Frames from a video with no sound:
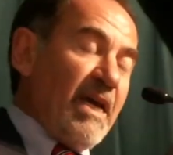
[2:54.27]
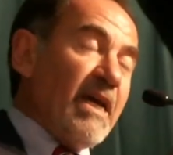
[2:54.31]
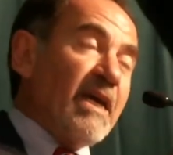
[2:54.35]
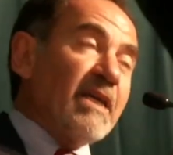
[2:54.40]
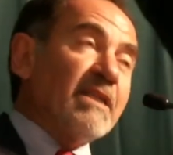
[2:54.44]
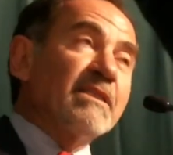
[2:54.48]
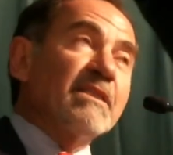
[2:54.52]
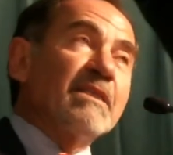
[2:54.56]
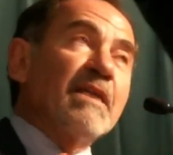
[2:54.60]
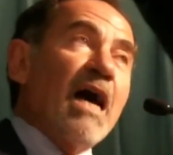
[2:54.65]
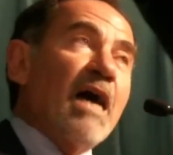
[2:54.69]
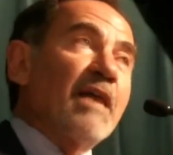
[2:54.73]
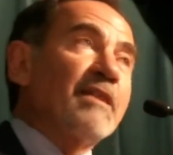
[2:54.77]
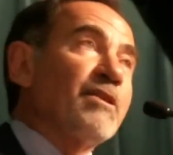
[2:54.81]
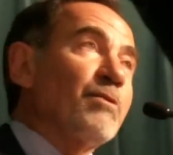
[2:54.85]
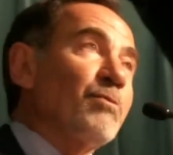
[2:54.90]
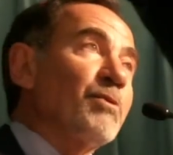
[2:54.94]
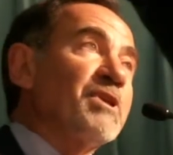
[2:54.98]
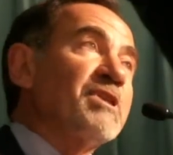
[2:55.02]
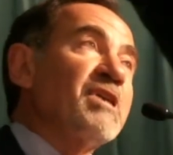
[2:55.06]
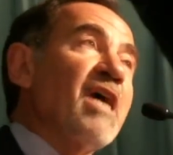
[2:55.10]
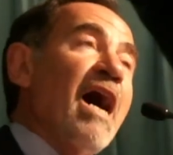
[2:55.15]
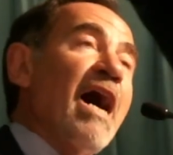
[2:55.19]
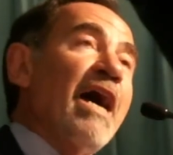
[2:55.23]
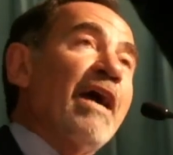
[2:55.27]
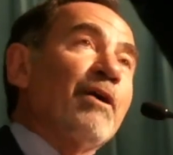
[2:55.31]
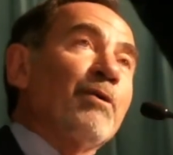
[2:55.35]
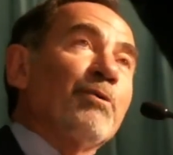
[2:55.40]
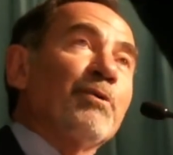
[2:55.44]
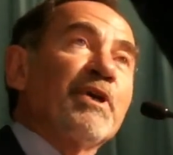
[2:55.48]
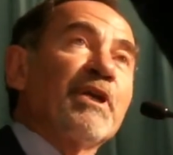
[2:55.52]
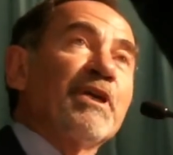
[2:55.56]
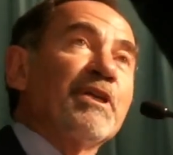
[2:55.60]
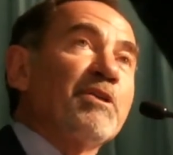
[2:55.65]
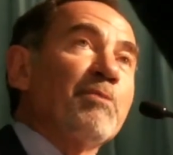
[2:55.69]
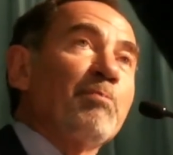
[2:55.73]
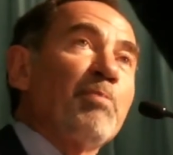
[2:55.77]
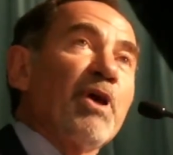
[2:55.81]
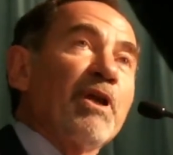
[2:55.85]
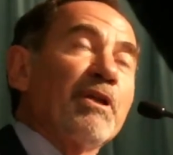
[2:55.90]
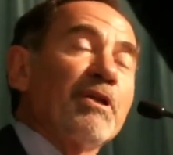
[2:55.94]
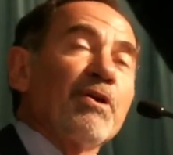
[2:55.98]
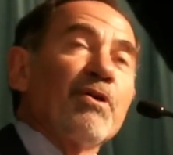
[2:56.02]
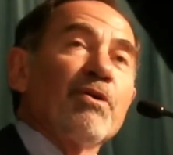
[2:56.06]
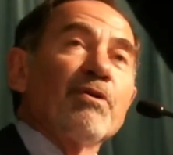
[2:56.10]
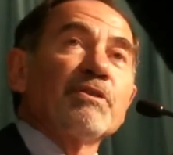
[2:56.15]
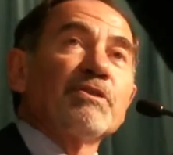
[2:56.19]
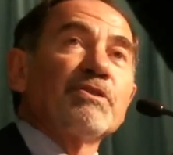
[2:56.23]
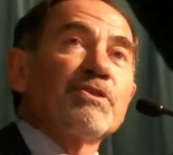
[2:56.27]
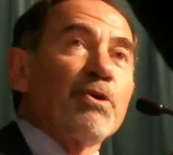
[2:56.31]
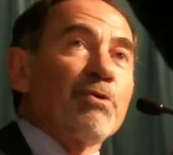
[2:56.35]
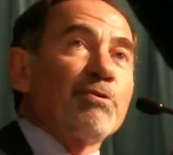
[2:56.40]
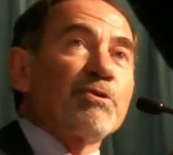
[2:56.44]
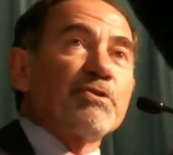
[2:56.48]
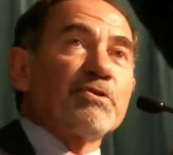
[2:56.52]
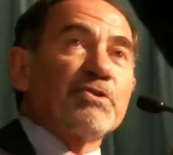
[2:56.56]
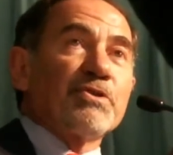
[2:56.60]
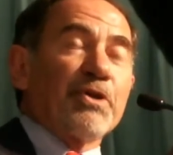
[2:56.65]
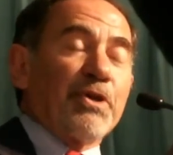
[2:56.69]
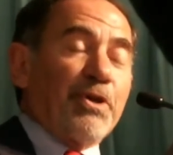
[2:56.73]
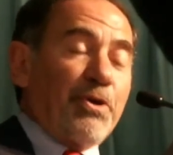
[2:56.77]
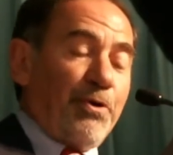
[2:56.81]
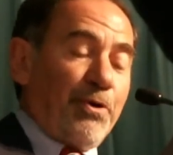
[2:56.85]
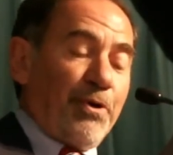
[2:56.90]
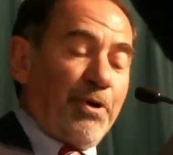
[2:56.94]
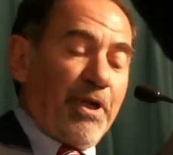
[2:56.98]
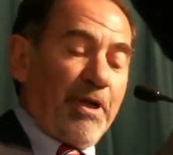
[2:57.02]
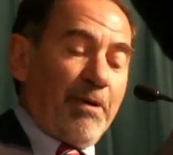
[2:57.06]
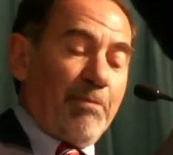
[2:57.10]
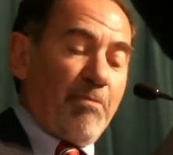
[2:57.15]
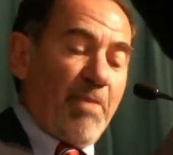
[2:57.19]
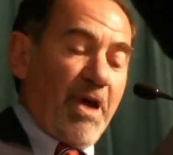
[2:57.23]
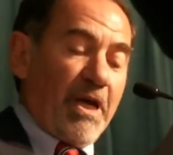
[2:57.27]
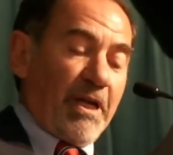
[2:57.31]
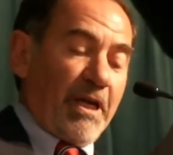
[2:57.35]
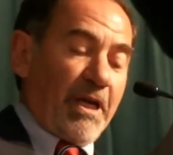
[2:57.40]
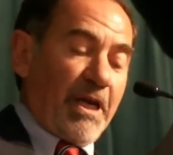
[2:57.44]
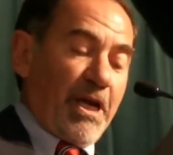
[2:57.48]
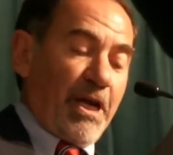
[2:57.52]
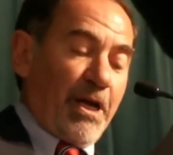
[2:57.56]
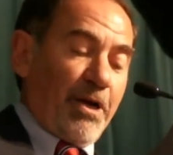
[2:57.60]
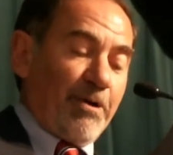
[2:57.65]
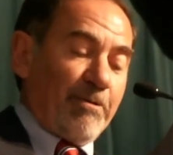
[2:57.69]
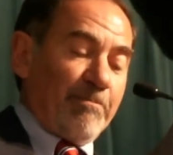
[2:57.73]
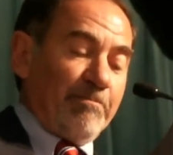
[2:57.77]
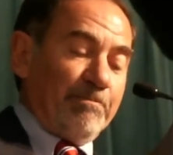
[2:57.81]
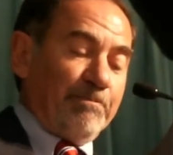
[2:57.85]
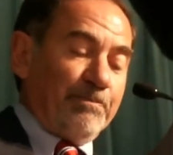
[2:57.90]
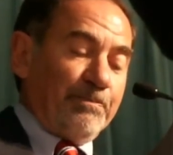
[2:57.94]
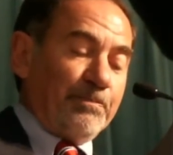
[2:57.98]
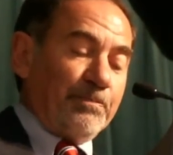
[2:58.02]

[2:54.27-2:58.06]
It's not the retiree depending on Social Security and Medicare.